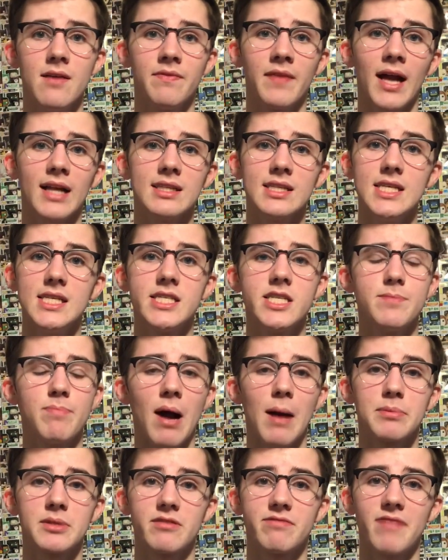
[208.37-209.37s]
Not an easy
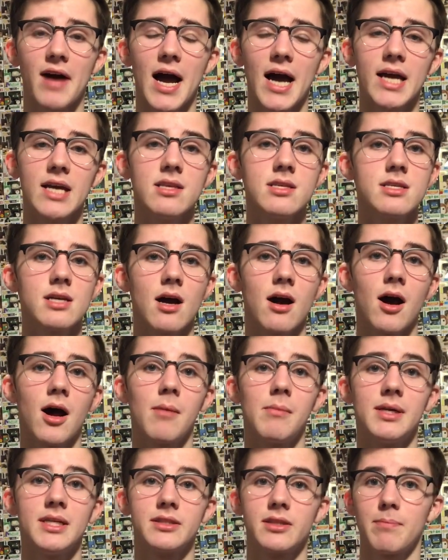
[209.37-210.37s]
pop to find,
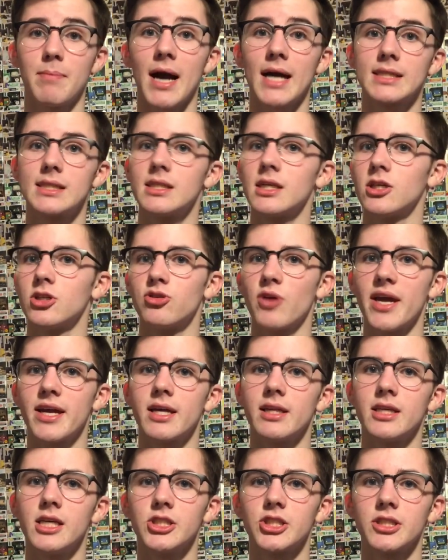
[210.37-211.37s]
um, and the box is in great
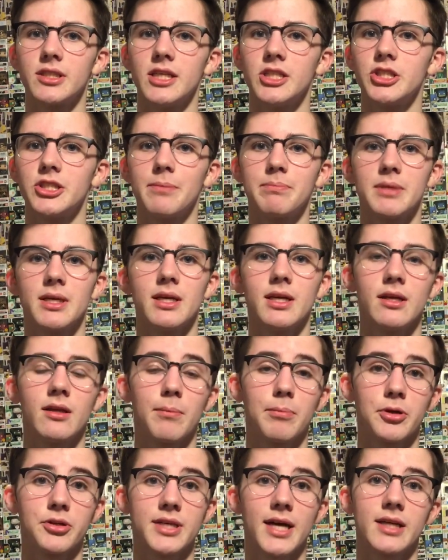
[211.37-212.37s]
condition. They shipped it in
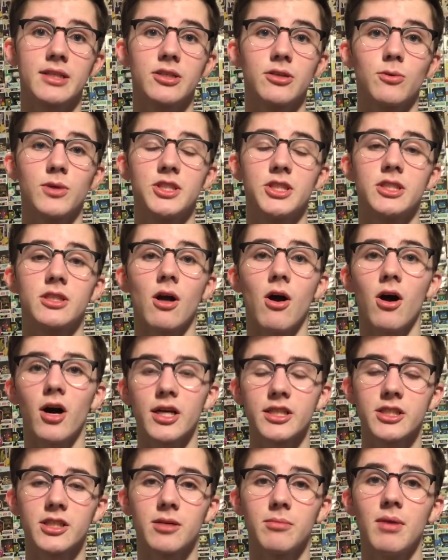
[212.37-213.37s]
a protector, which is
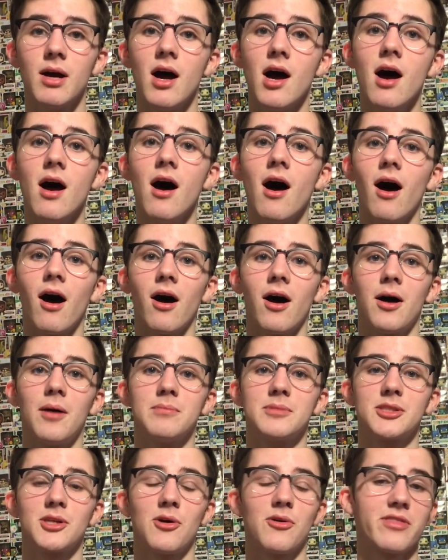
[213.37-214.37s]
awesome.
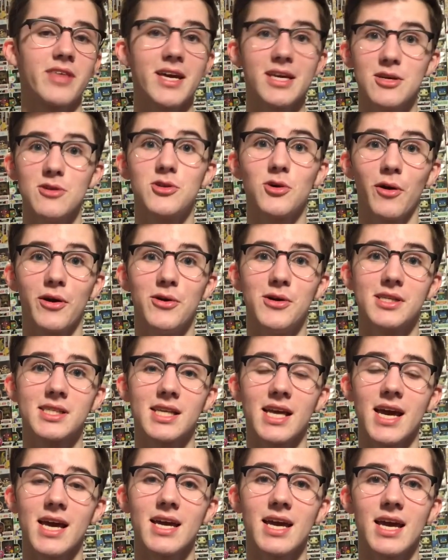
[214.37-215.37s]
Um, so thank you, Toy
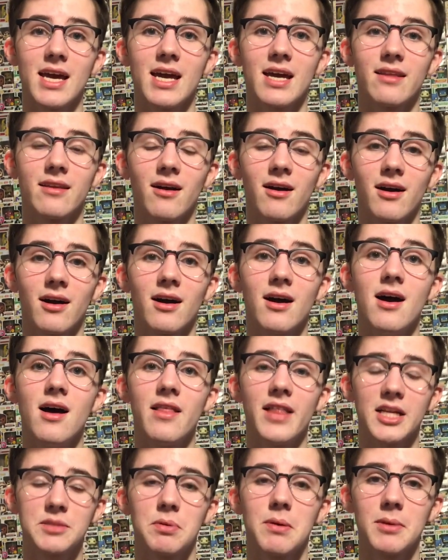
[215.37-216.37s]
USA, and uh,
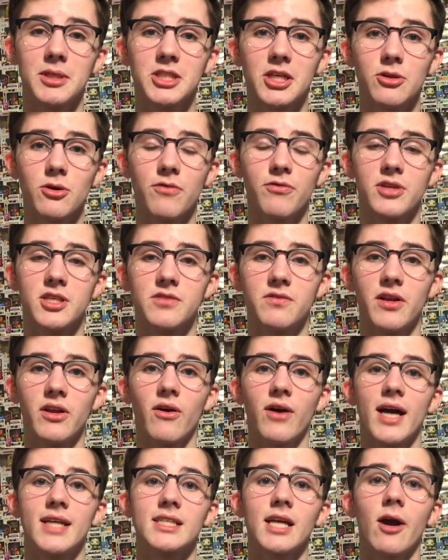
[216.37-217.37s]
that's pretty much going to do it for this
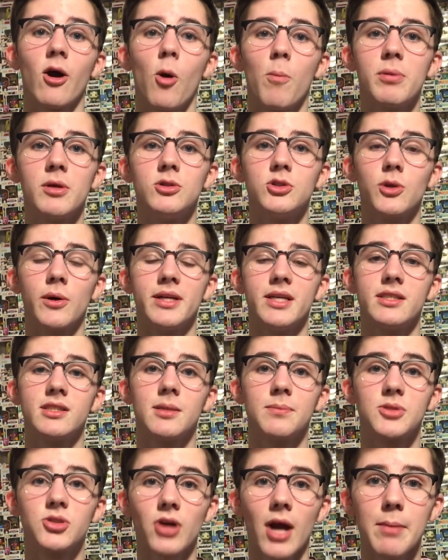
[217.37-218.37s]
video, guys. I hope you enjoyed it.
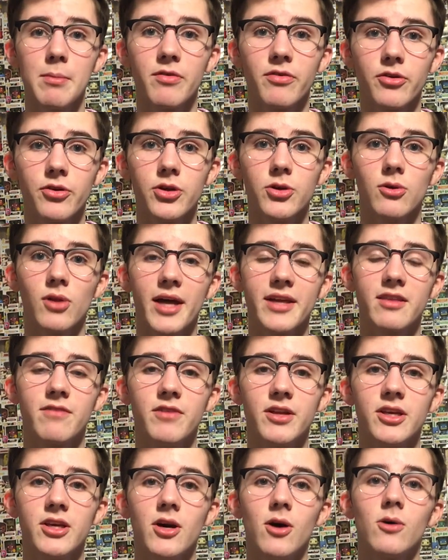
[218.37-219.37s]
Subscribe if you're new, like the
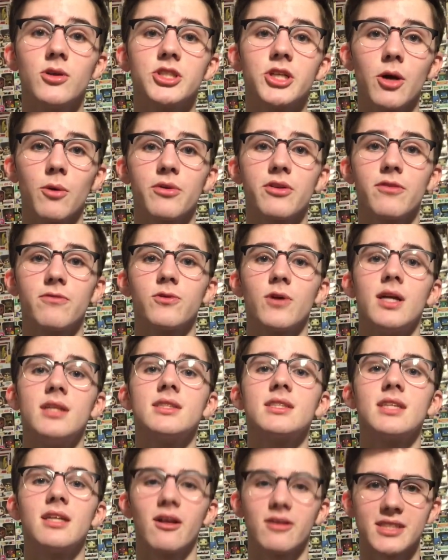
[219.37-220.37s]
video, share it with your
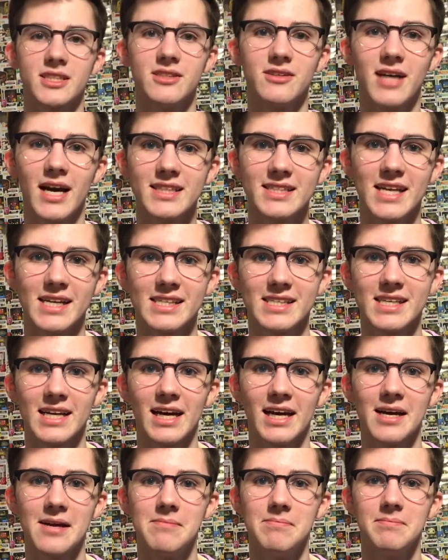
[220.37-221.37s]
friends, and I'll see you guys next time.